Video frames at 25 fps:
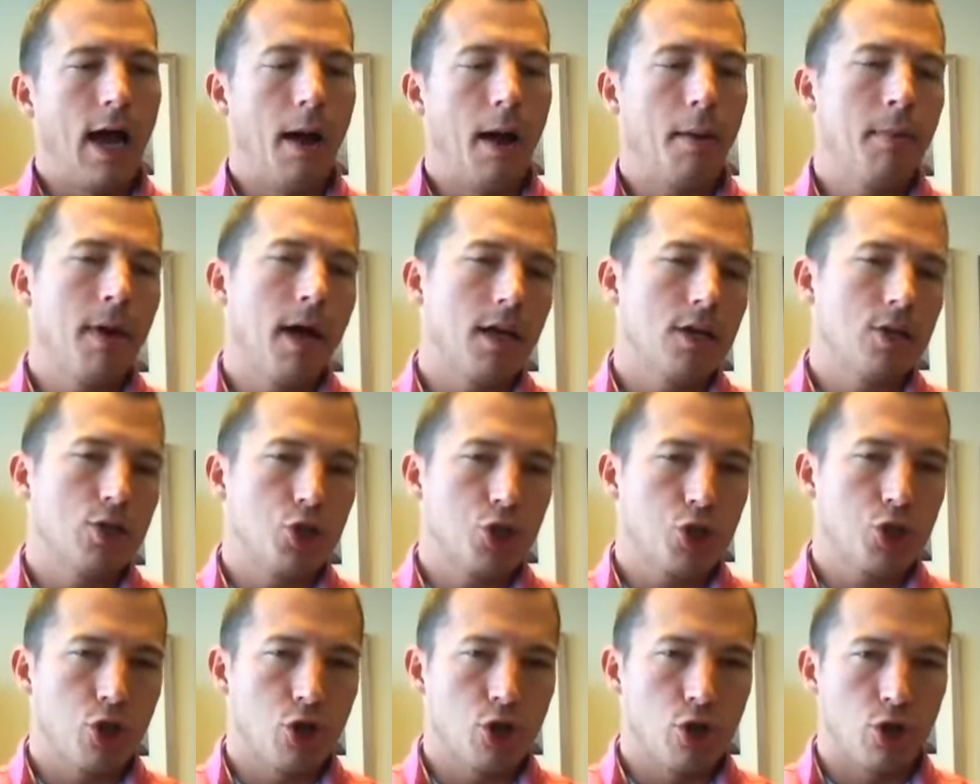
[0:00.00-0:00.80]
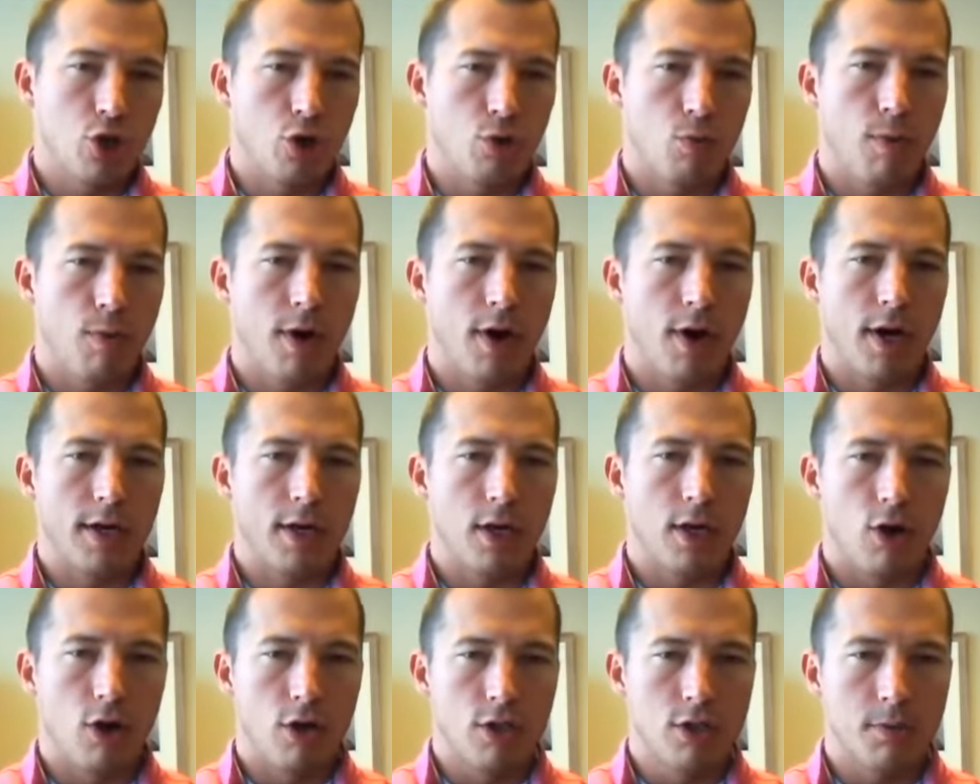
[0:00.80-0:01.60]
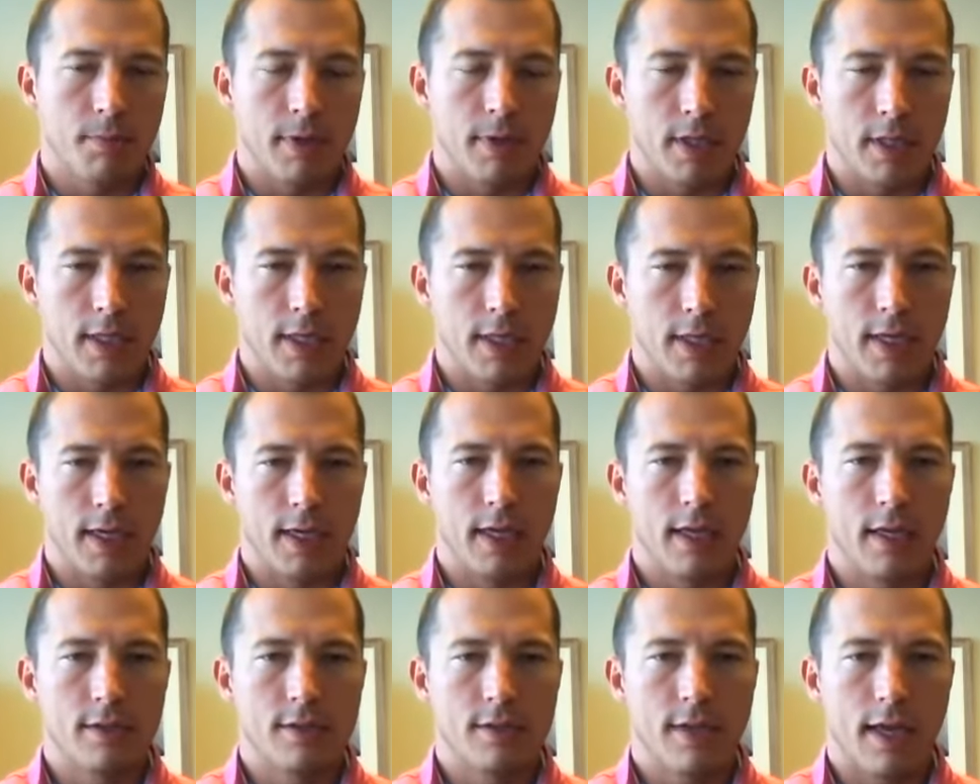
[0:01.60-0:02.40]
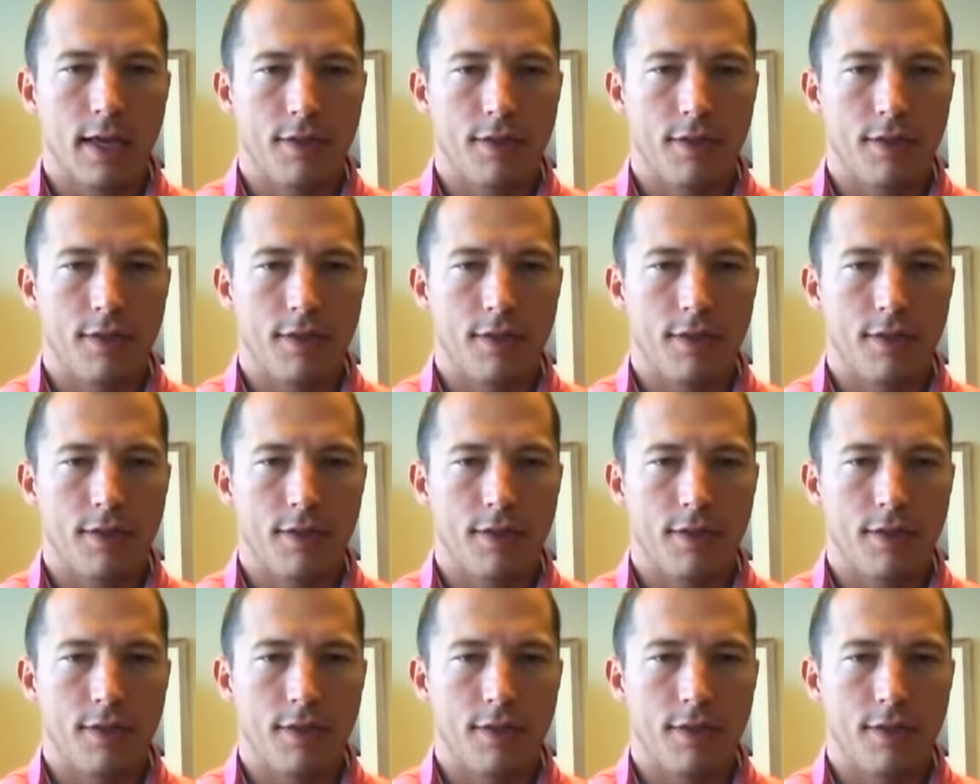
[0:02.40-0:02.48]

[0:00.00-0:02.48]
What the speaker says: I'm not sure where it ultimately ends.